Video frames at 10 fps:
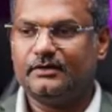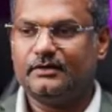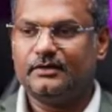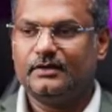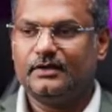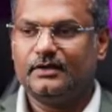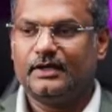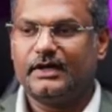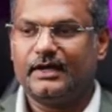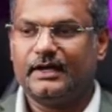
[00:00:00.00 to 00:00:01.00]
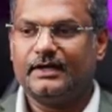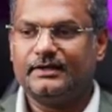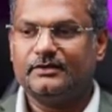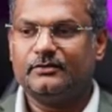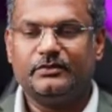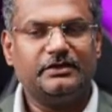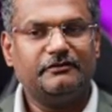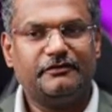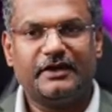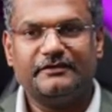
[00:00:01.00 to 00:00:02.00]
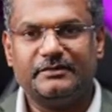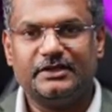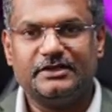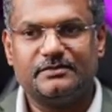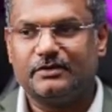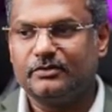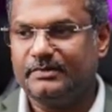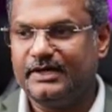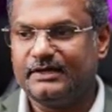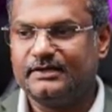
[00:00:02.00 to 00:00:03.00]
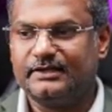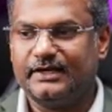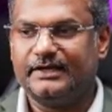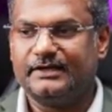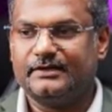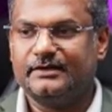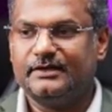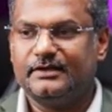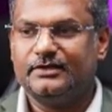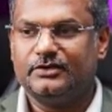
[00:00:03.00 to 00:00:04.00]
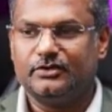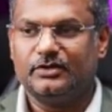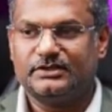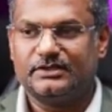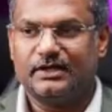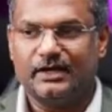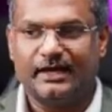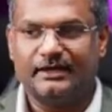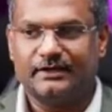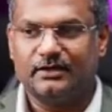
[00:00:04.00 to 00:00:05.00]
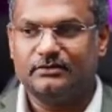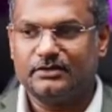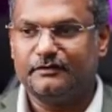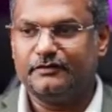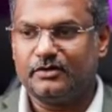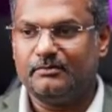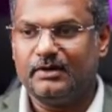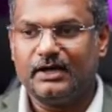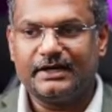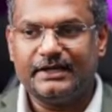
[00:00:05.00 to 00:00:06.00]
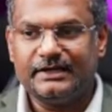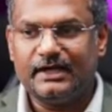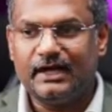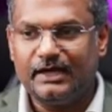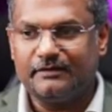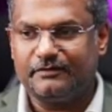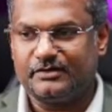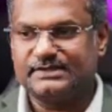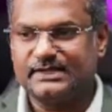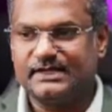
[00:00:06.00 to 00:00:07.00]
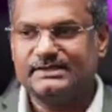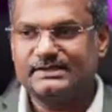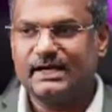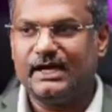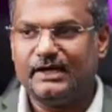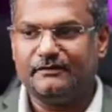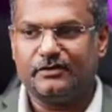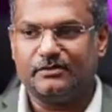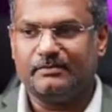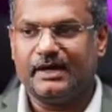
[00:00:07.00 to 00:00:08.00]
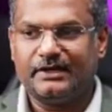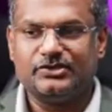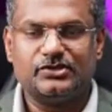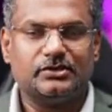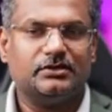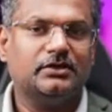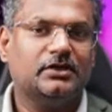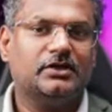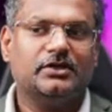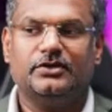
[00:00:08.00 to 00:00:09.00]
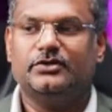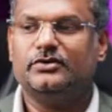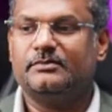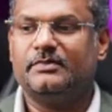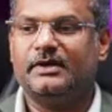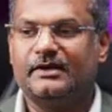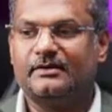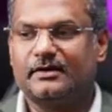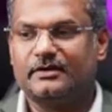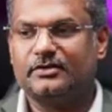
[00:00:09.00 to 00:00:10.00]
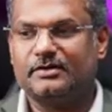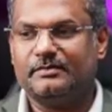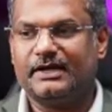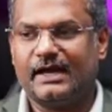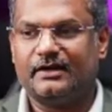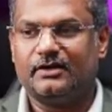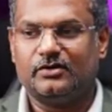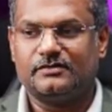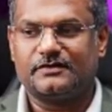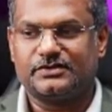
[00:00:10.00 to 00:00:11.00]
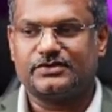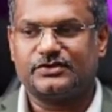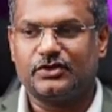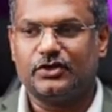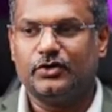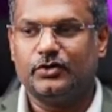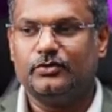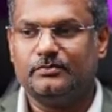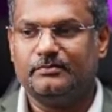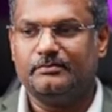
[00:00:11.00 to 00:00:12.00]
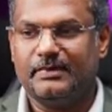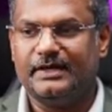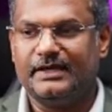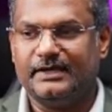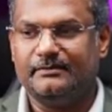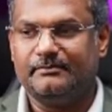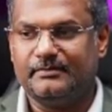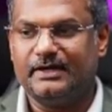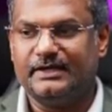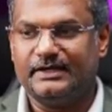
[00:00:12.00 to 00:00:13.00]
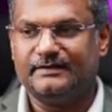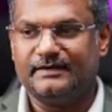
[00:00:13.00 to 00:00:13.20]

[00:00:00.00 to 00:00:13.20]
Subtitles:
Okay. And within 5 minutes, we're going to make like, a handout. If you're a marketing guy, if you're a sales guy, if you're a manager, you can make handouts for so many